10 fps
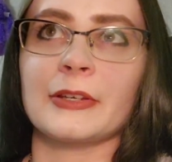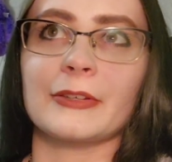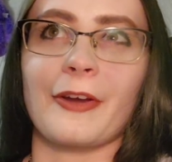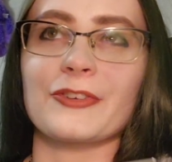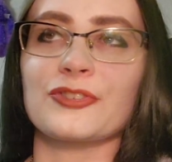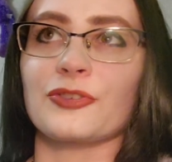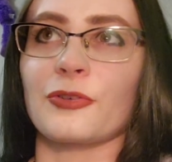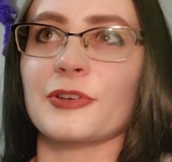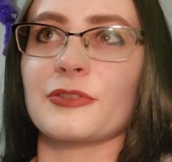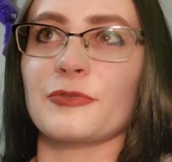Gosh
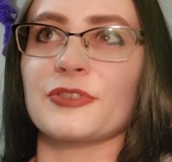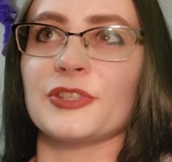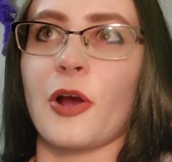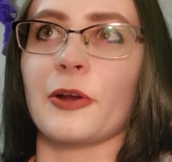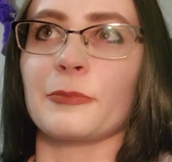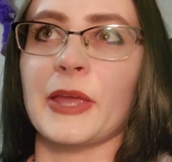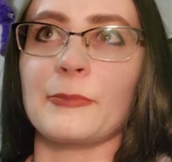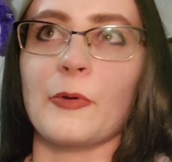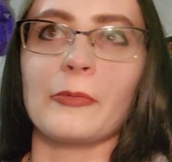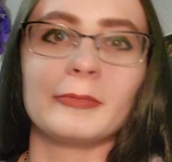darn it, those young
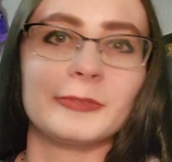people.